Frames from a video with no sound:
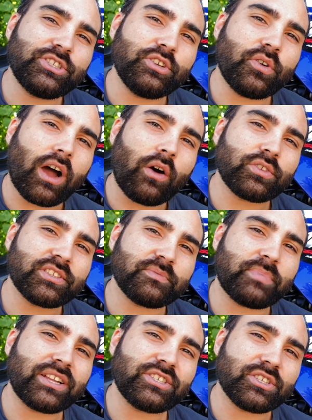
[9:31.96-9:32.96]
to you how
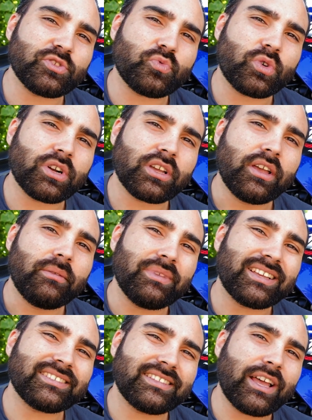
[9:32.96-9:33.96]
suspensions work,
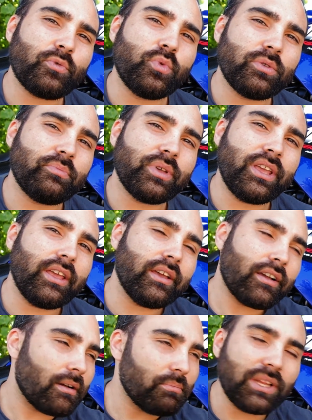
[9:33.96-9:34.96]
because that would be
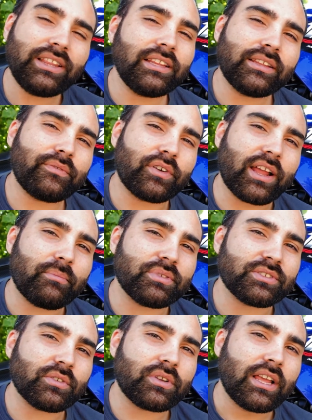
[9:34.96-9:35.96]
a completely different
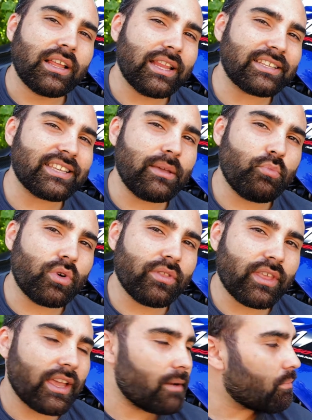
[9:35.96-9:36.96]
episode, let's keep one
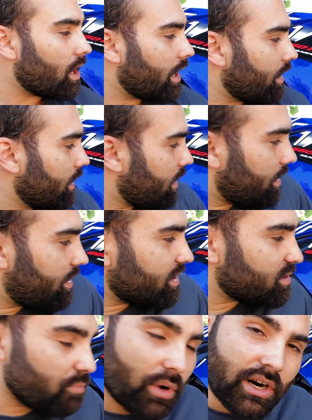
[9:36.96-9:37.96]
thing in mind.
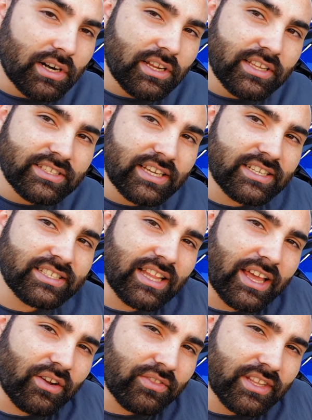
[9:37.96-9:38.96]
This part is going to
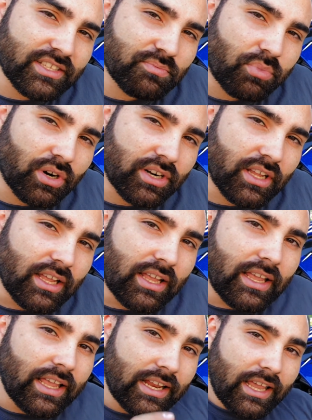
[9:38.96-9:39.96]
slide on this part.
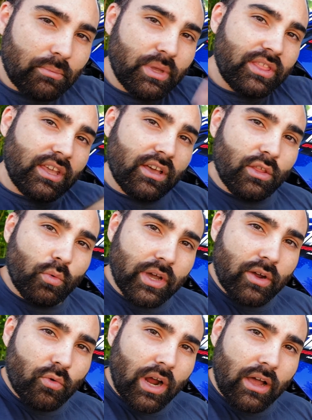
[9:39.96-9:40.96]
It can be the other
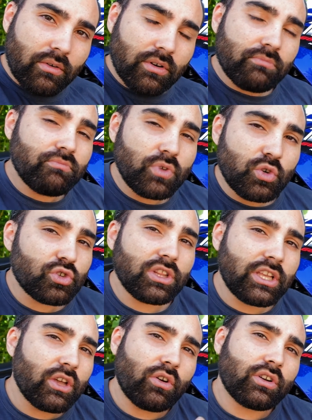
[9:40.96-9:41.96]
way around.
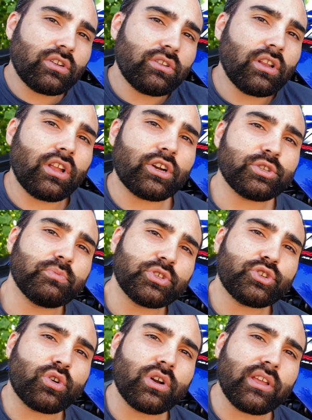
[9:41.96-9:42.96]
Usually on the large
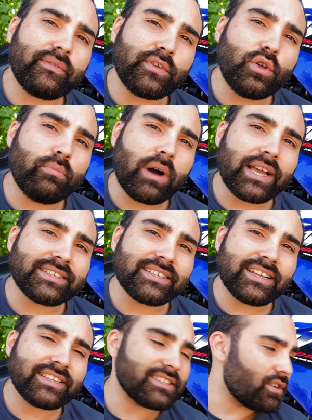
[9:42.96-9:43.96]
majority of new bikes
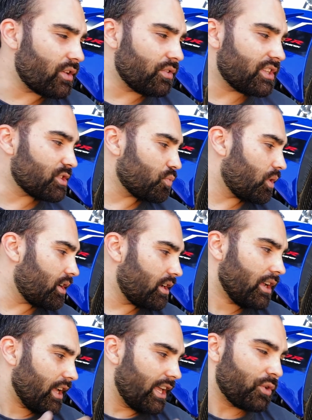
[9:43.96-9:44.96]
it is, and on this one
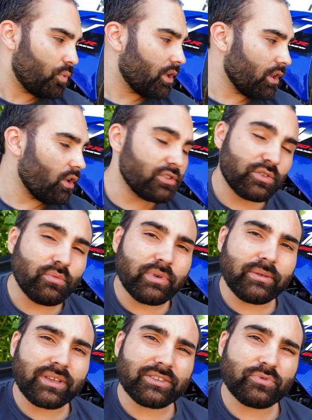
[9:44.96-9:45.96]
it will also
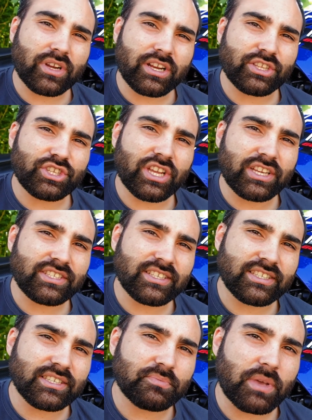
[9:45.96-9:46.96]
be, because we're going to change the
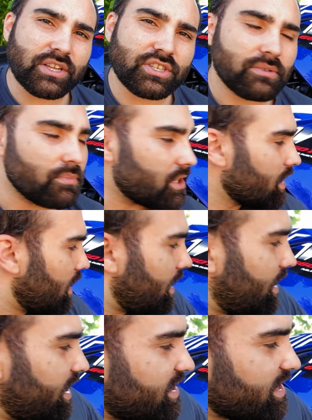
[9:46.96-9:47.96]
suspension, but
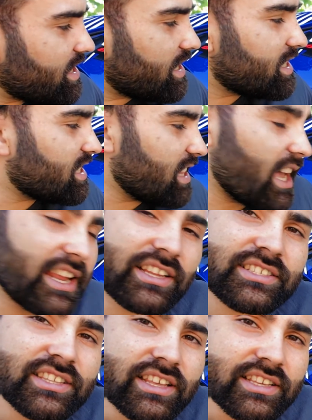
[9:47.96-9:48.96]
this is going to slide
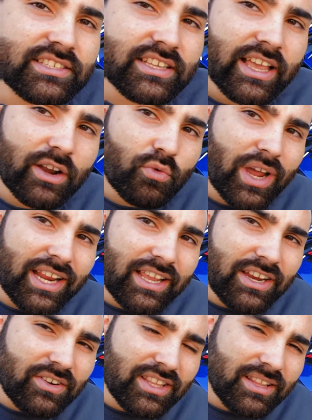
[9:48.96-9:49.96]
into this. And right
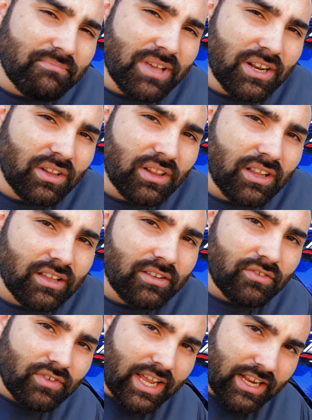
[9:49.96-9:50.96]
here in the middle,
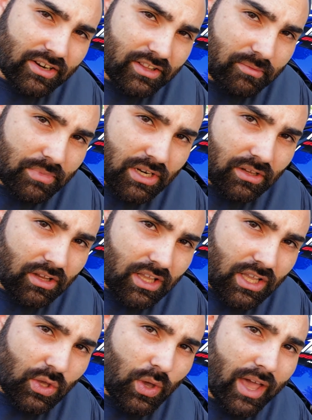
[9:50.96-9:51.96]

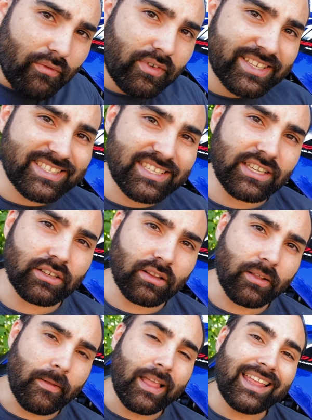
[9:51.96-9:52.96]
you have a seal.
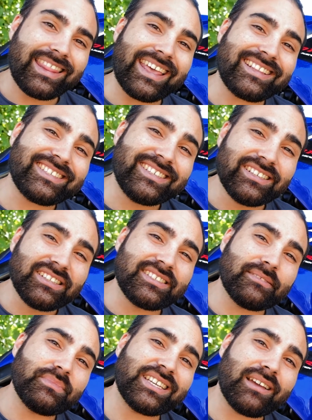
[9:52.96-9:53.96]
That seal
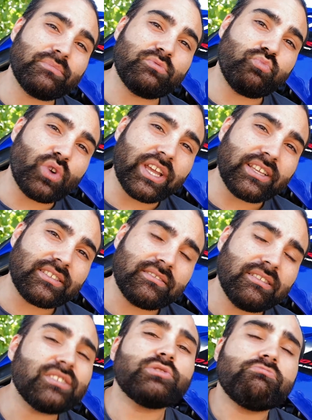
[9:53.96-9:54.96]
sometimes breaks.
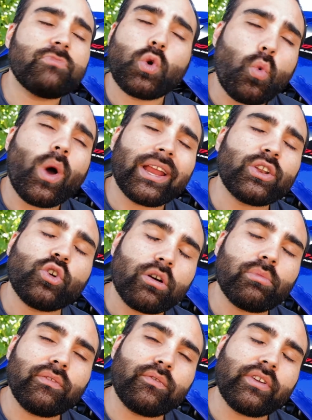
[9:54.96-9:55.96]
It's quite
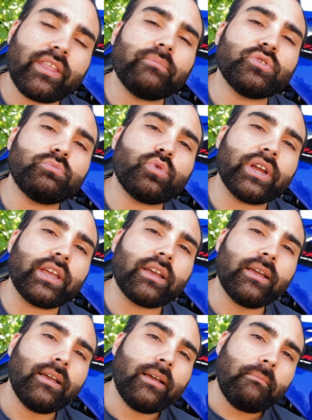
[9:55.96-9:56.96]
normal for them to break.
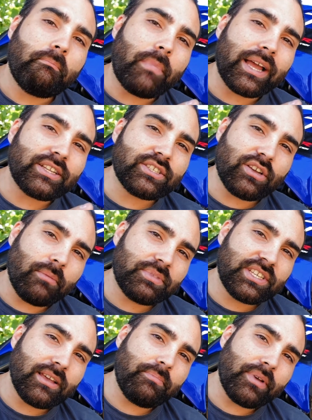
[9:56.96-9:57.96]
my top
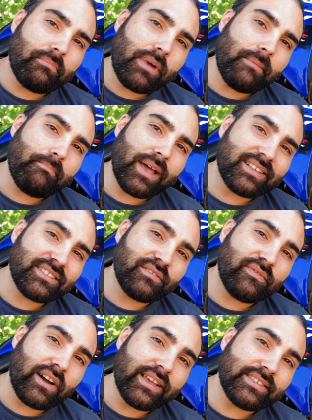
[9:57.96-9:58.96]
tip and my best
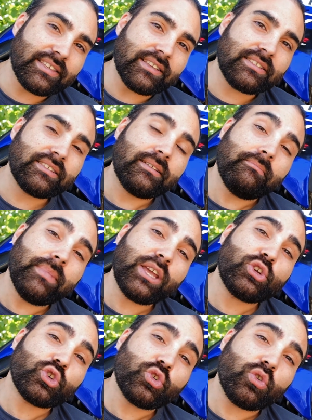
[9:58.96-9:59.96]
advice is
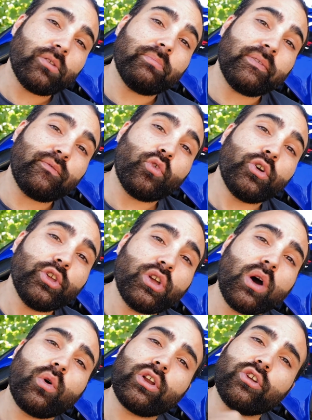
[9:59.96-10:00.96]
make sure before you
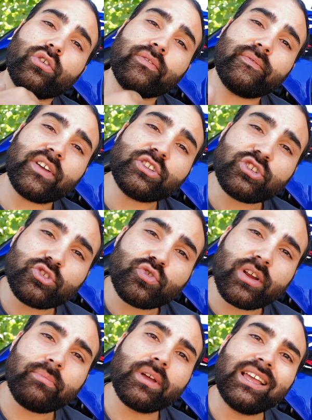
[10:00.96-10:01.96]
go on your adventure
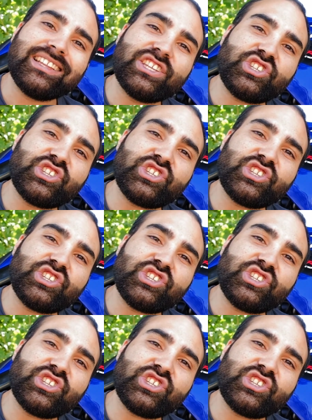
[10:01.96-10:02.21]
trip to